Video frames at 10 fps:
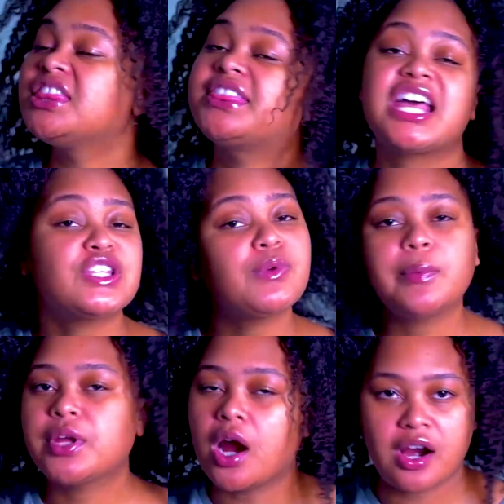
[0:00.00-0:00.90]
that's where
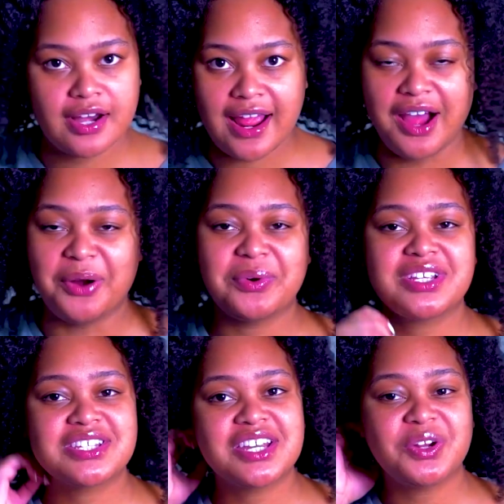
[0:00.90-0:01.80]
we are now. We're
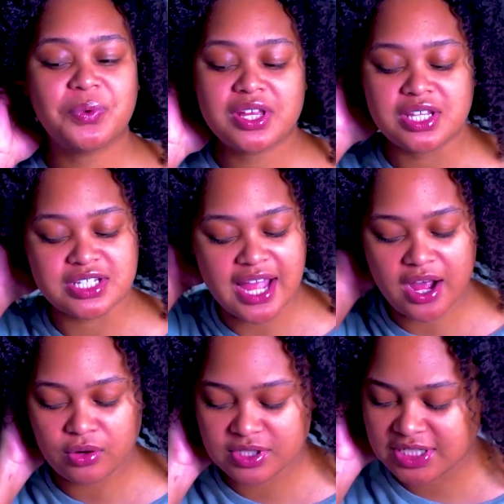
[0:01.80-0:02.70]
just gonna wear this
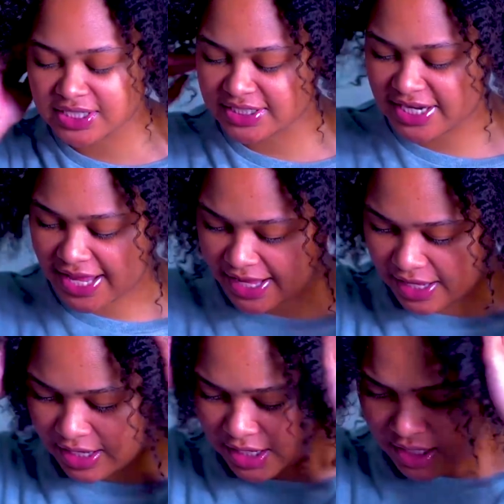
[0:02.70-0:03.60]
out
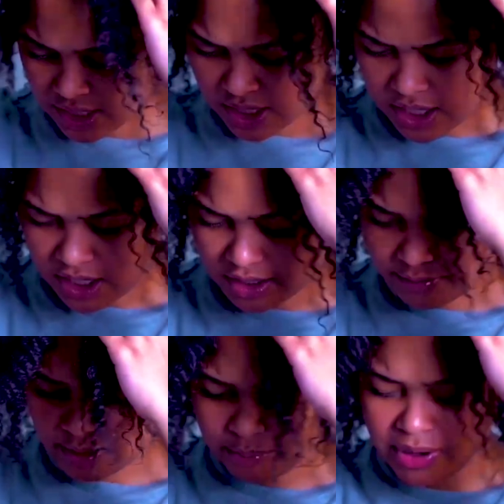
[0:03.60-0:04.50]
today.
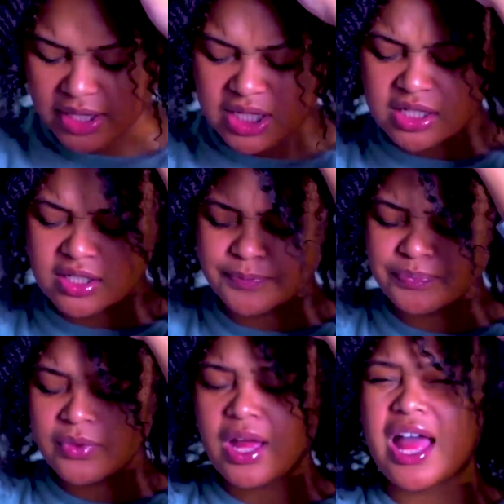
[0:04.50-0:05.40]
I
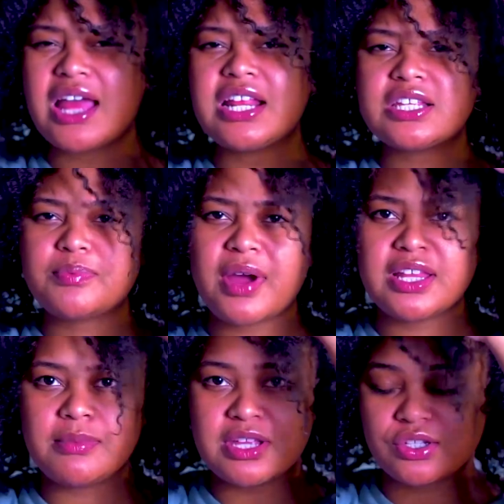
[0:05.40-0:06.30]
need to
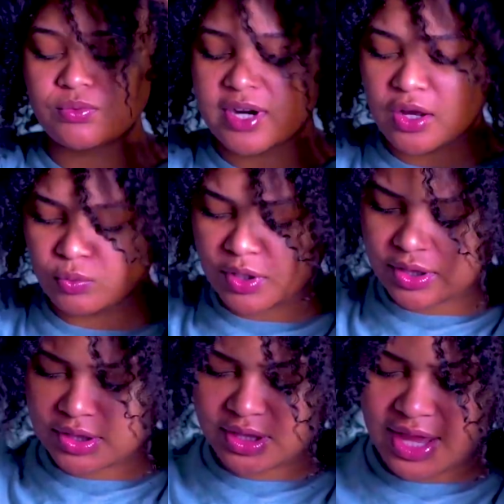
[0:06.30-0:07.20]
probably mess around
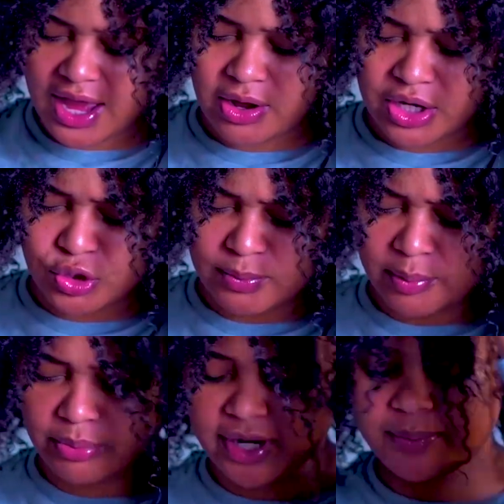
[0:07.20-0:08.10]
with how I do my
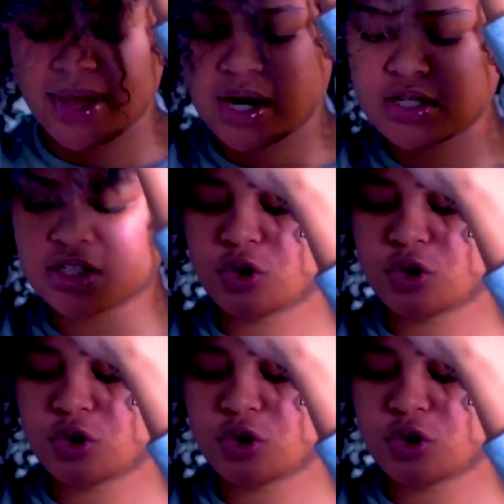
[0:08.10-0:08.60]
braid patterns a